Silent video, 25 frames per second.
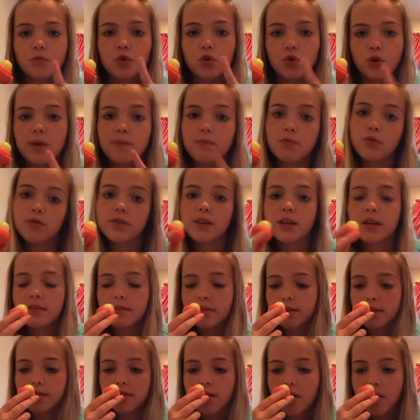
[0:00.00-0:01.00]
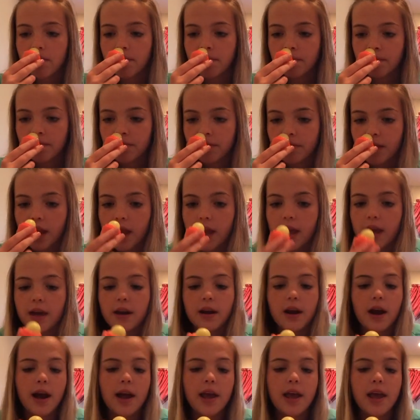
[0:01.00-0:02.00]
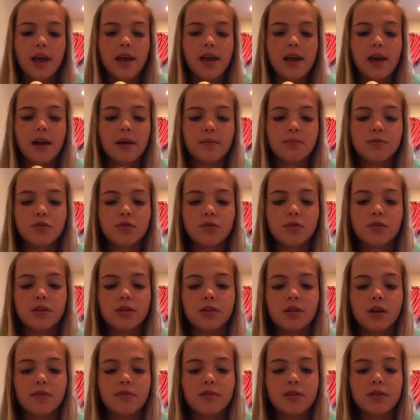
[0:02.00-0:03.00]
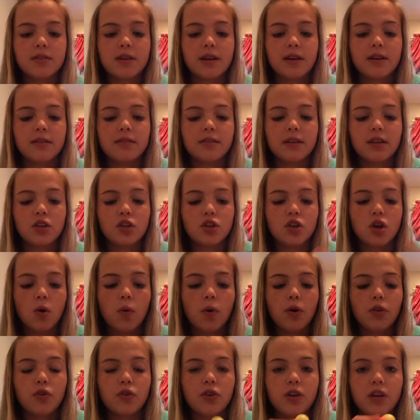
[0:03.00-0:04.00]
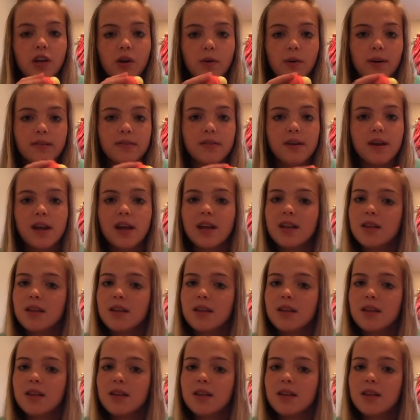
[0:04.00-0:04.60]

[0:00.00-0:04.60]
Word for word: grapefruit slices and I absolutely love this, and it's like no other EOS scent.